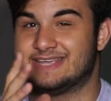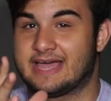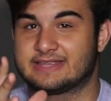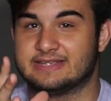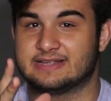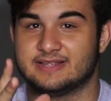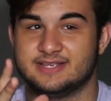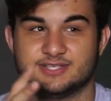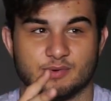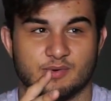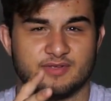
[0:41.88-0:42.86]
technically
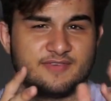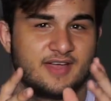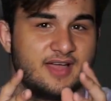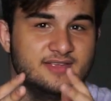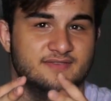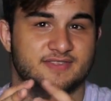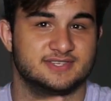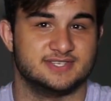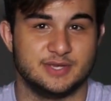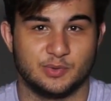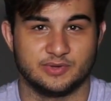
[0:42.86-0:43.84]
sort of kind of the
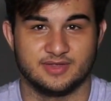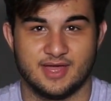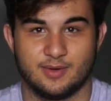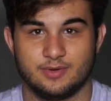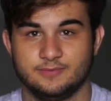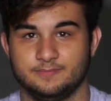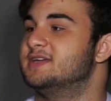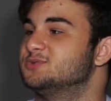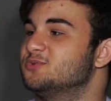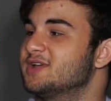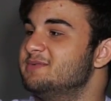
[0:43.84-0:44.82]
sequel to that one, because
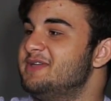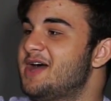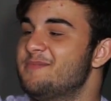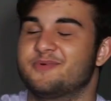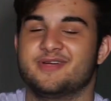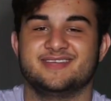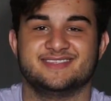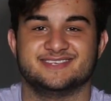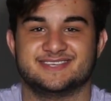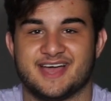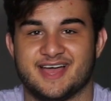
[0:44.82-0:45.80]
we're going to be upgrading
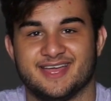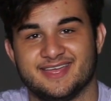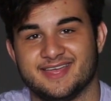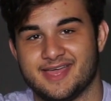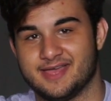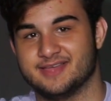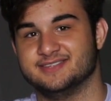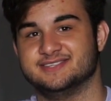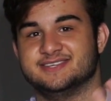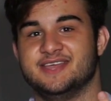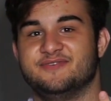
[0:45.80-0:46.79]
this guy.
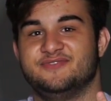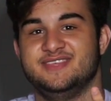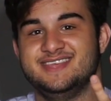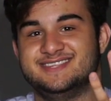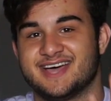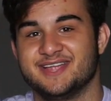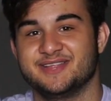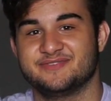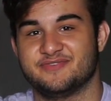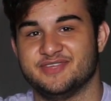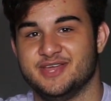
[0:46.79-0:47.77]
And if the title of
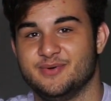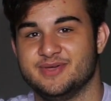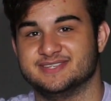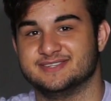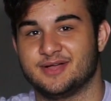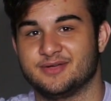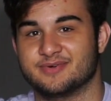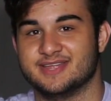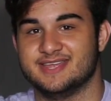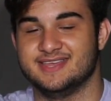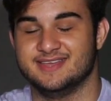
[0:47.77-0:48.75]
the video isn't
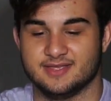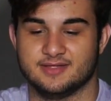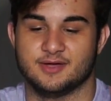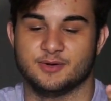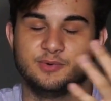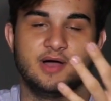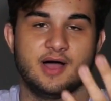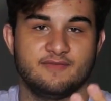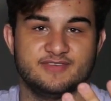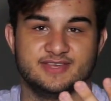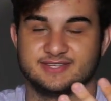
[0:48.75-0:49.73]
already, you know,
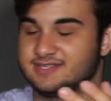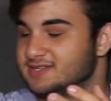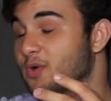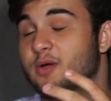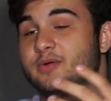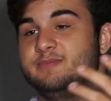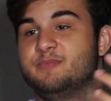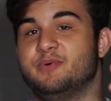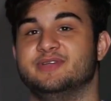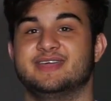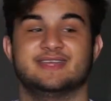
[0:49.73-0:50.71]
obvious, we're going to be
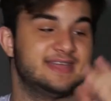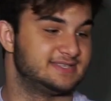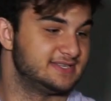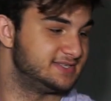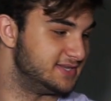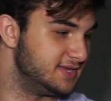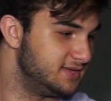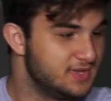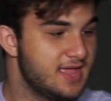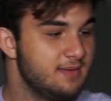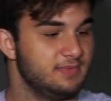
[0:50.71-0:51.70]
putting an SSD,
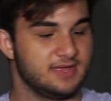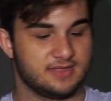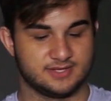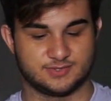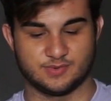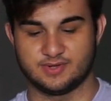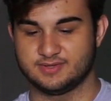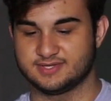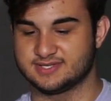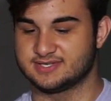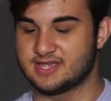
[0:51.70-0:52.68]
namely this one.
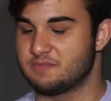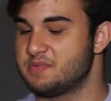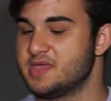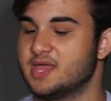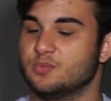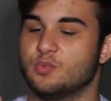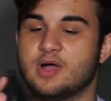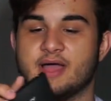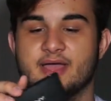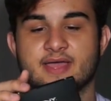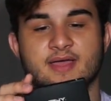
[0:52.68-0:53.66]
This is a
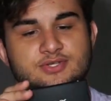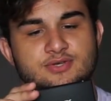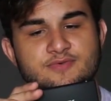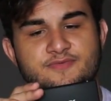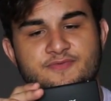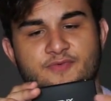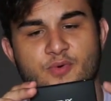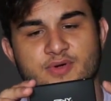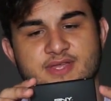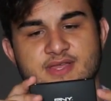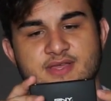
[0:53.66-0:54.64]
PNY
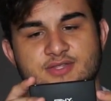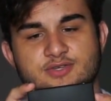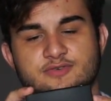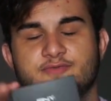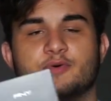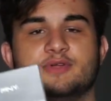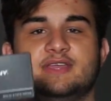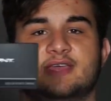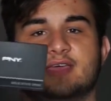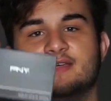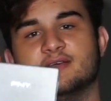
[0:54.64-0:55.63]
240
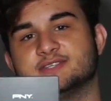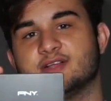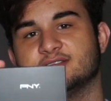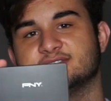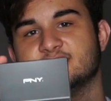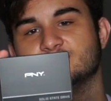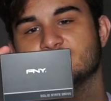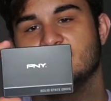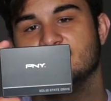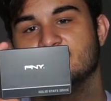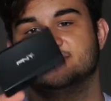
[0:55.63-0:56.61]
gig solid state
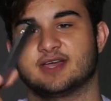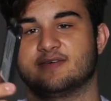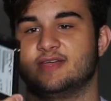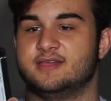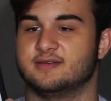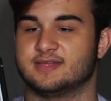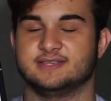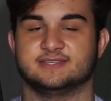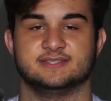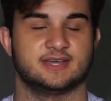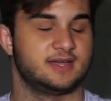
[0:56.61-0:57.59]
drive. This guy right here, nice
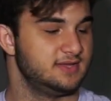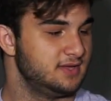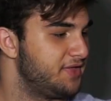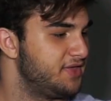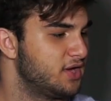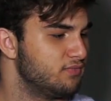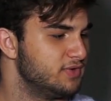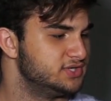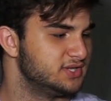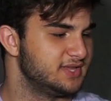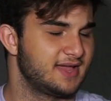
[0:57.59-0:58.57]
and tiny. I think
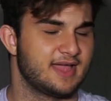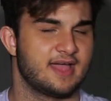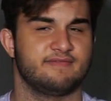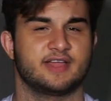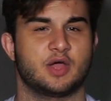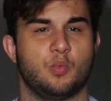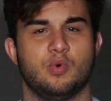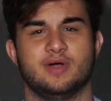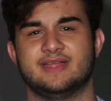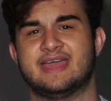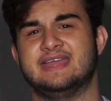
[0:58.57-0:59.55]
originally I have like a
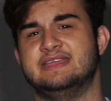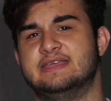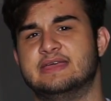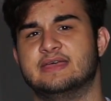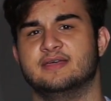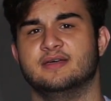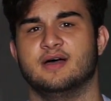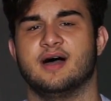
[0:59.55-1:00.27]
180 gig